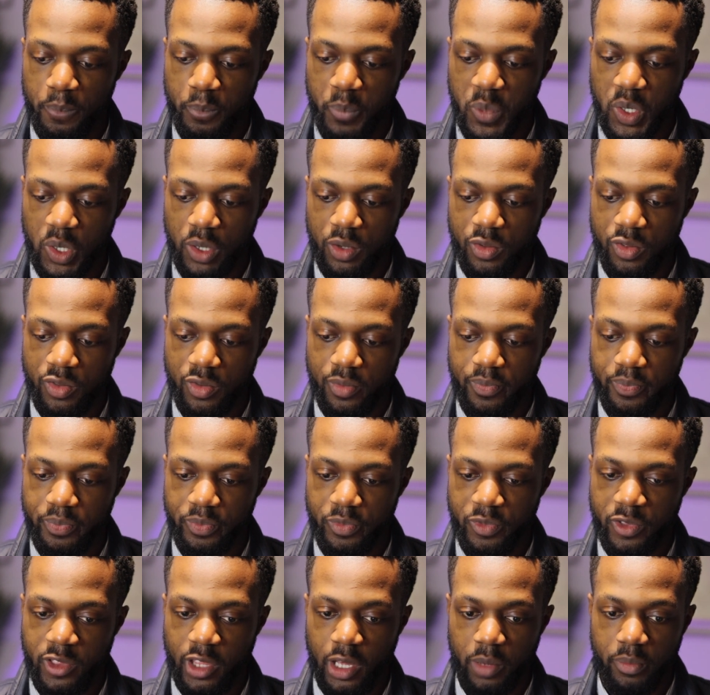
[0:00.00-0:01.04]
because
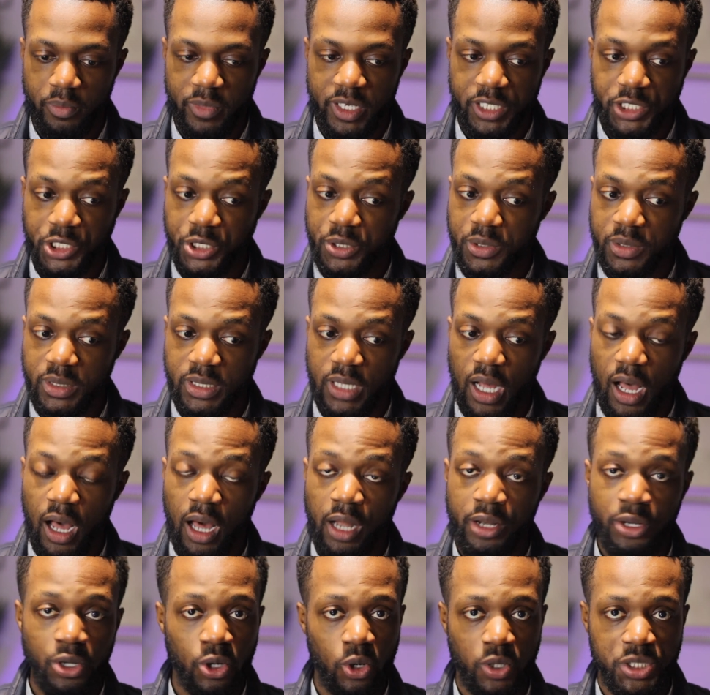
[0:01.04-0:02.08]
some issues
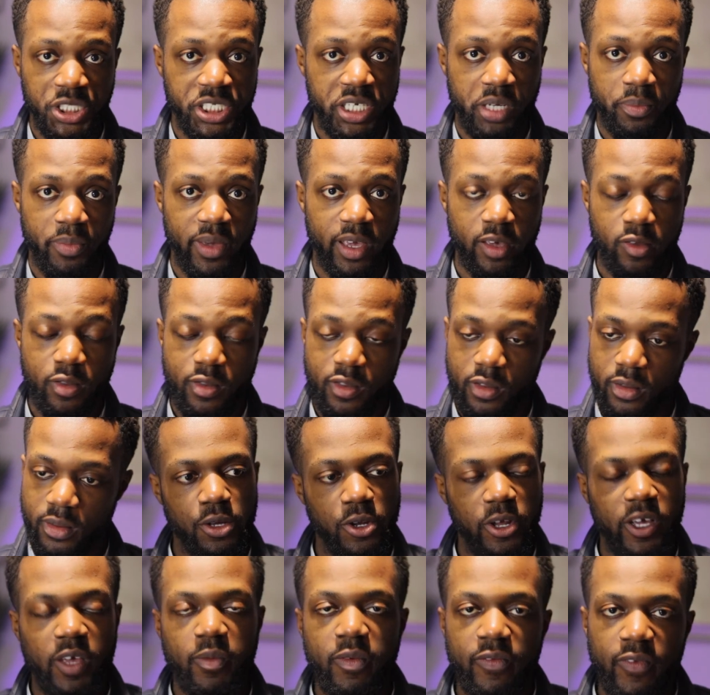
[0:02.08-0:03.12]
aren't logic based.
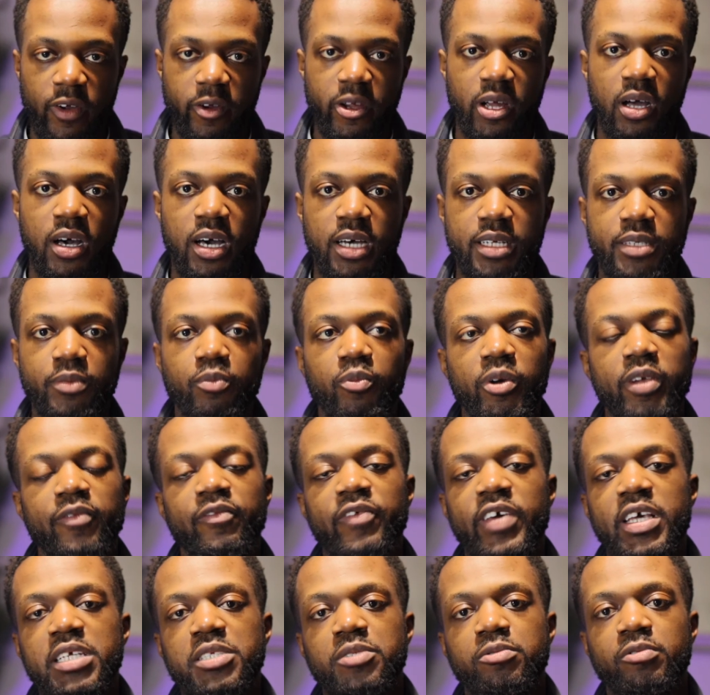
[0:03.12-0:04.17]
It can be very hard when
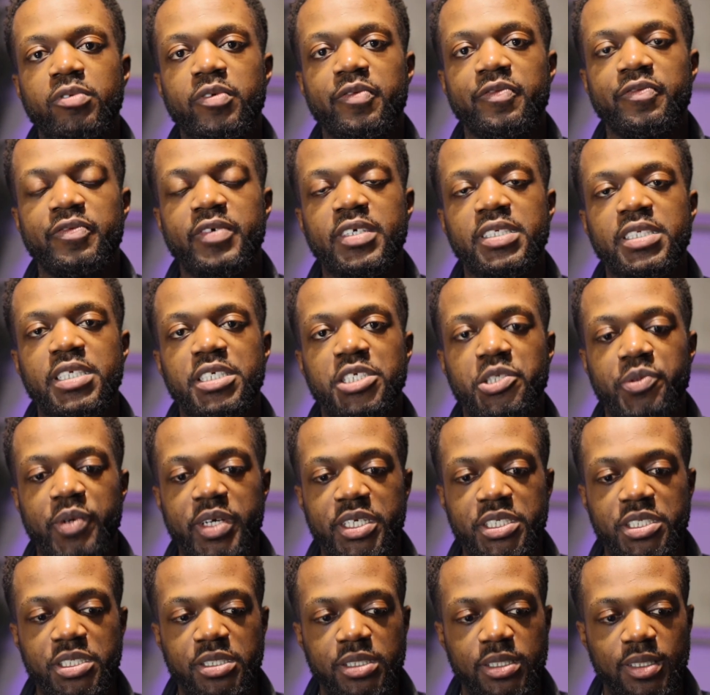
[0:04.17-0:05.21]
faced with a
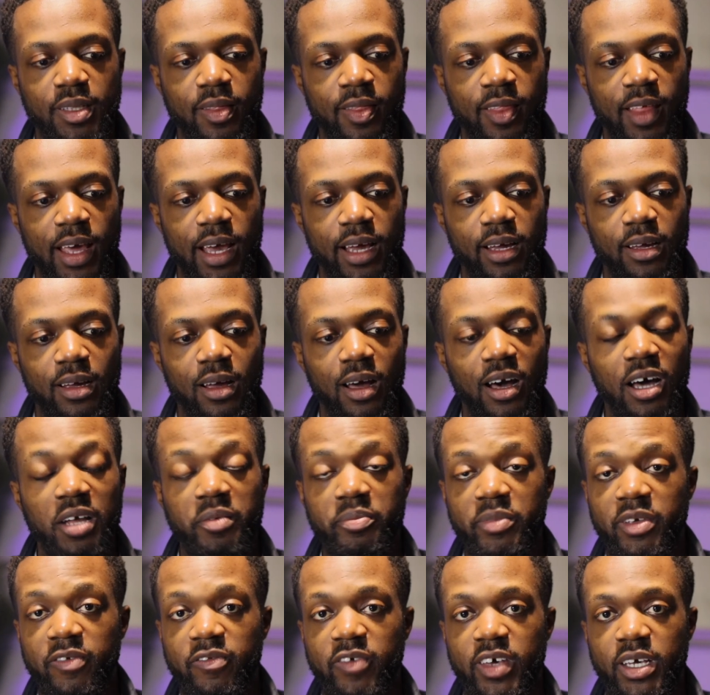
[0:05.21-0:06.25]
situation that
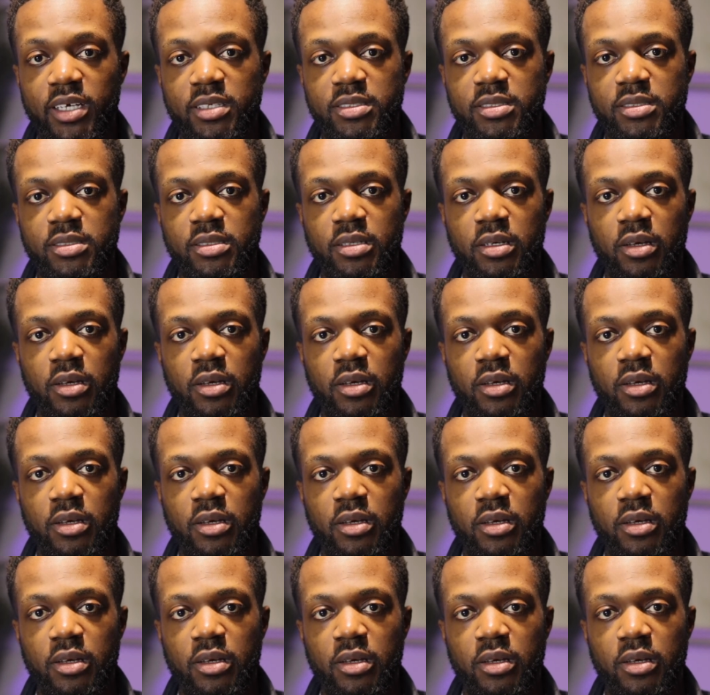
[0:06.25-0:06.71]
can't be fixed